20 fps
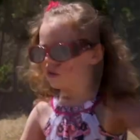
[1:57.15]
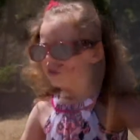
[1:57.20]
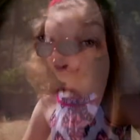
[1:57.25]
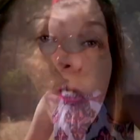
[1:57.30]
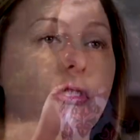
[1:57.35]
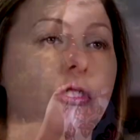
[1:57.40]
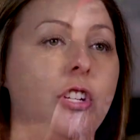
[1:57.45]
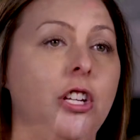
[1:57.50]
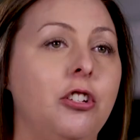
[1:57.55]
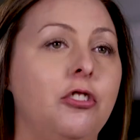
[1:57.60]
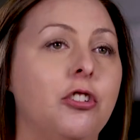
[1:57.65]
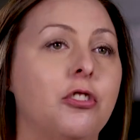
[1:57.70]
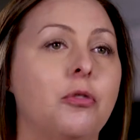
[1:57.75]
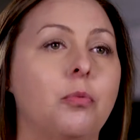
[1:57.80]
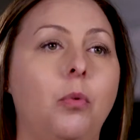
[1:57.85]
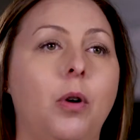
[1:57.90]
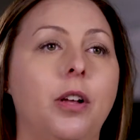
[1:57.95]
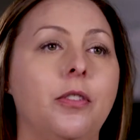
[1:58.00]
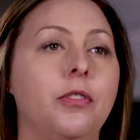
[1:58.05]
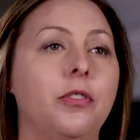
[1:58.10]
and she
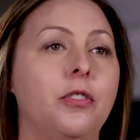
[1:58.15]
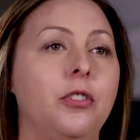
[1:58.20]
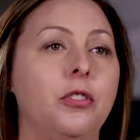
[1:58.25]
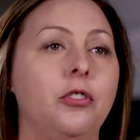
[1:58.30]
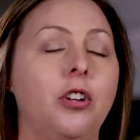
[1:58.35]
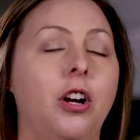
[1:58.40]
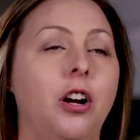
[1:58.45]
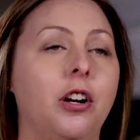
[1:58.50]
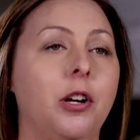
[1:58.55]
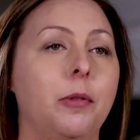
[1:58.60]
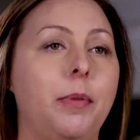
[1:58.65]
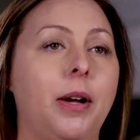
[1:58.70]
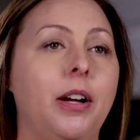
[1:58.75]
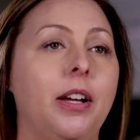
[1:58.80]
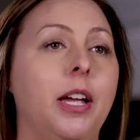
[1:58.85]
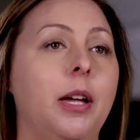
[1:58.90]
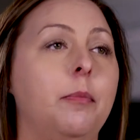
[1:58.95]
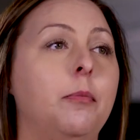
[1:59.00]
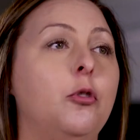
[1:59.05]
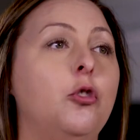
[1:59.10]
just wants to talk
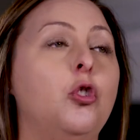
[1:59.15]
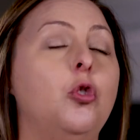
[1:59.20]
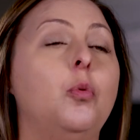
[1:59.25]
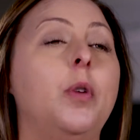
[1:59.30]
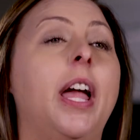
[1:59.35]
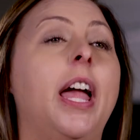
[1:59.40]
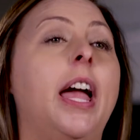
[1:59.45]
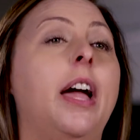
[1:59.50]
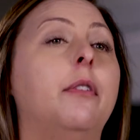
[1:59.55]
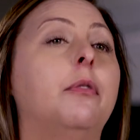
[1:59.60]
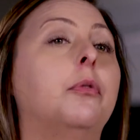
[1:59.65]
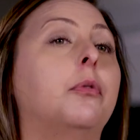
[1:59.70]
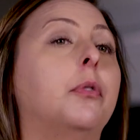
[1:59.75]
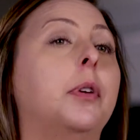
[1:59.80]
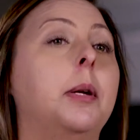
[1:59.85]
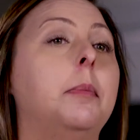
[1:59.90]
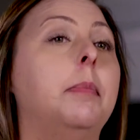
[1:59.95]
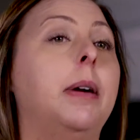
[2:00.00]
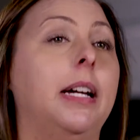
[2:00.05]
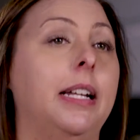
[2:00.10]
about him to
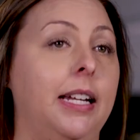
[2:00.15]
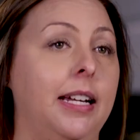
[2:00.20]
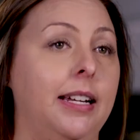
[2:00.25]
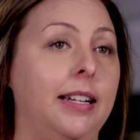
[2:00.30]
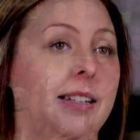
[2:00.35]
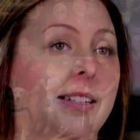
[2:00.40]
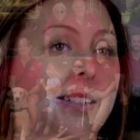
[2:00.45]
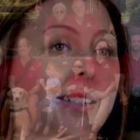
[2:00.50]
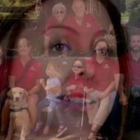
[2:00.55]
everybody.